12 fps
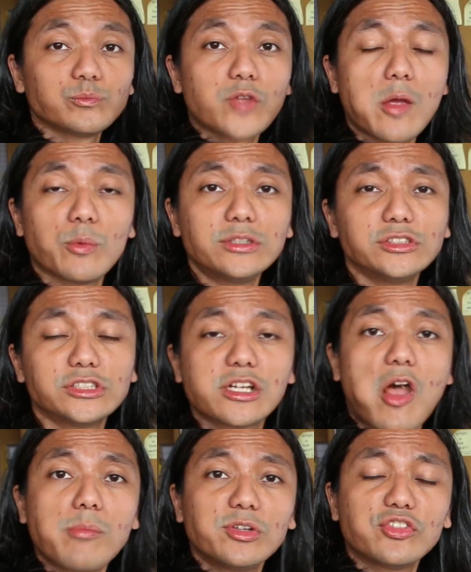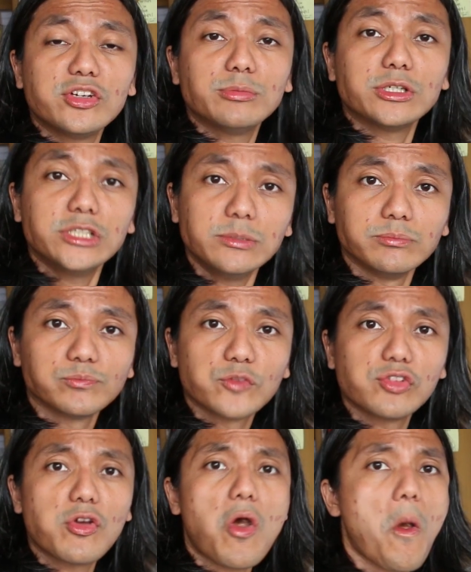And what did the government say about him?
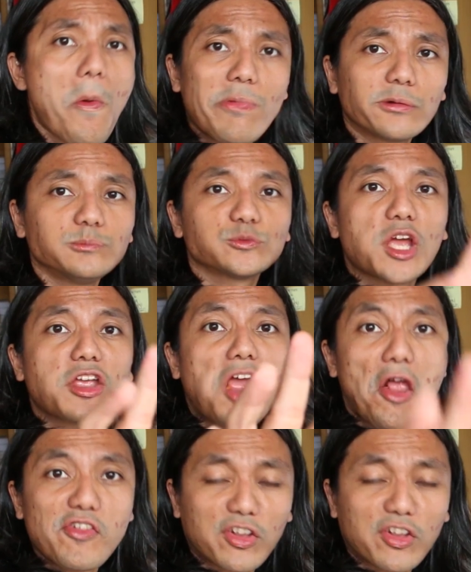They say, oh, can get a